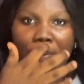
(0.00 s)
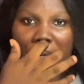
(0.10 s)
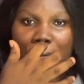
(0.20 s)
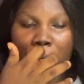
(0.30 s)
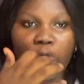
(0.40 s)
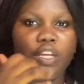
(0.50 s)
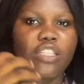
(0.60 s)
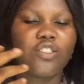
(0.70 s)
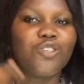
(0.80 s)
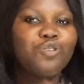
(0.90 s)
So it's
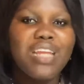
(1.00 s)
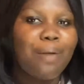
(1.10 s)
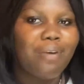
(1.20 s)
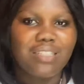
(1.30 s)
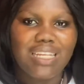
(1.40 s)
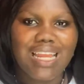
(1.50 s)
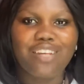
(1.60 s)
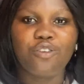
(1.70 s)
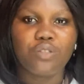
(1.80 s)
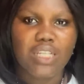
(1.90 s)
not only about the
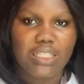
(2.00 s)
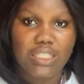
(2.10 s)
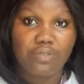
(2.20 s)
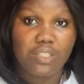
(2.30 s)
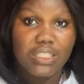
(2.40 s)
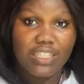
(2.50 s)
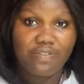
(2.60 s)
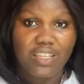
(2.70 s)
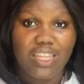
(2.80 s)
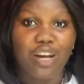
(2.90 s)
landlord that is
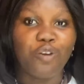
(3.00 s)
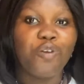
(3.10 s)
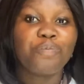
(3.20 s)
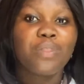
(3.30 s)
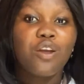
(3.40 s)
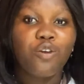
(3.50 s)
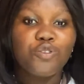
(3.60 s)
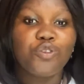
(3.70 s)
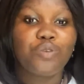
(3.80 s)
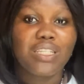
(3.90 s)
receiving now. Also,
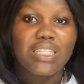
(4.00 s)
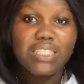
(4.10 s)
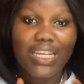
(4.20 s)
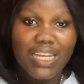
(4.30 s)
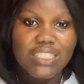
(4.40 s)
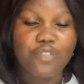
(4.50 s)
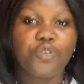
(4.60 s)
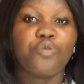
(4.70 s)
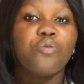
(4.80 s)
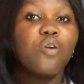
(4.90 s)
you as a tenant, if you
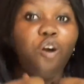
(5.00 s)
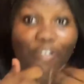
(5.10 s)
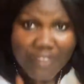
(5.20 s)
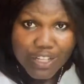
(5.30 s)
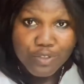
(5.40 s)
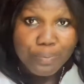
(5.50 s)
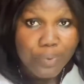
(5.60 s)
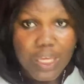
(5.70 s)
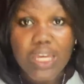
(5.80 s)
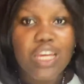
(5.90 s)
offer to
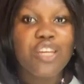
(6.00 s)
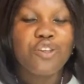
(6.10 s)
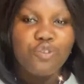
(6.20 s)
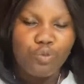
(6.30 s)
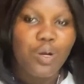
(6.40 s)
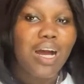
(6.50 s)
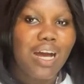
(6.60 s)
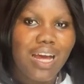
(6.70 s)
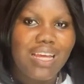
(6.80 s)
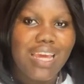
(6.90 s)
pay, you are
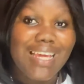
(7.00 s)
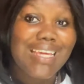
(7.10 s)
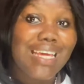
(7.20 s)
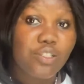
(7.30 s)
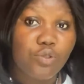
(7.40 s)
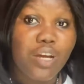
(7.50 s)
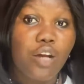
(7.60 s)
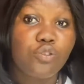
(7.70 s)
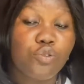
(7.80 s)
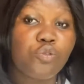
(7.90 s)

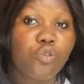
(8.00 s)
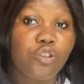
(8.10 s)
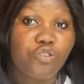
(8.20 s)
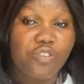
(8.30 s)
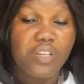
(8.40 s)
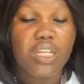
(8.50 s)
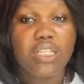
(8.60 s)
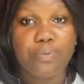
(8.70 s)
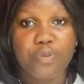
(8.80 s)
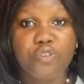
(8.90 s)
also contravening the
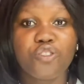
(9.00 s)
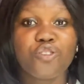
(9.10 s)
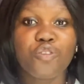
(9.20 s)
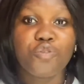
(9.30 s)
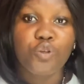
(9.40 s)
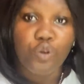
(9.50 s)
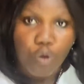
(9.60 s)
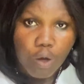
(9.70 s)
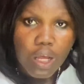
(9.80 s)
provisions of the law.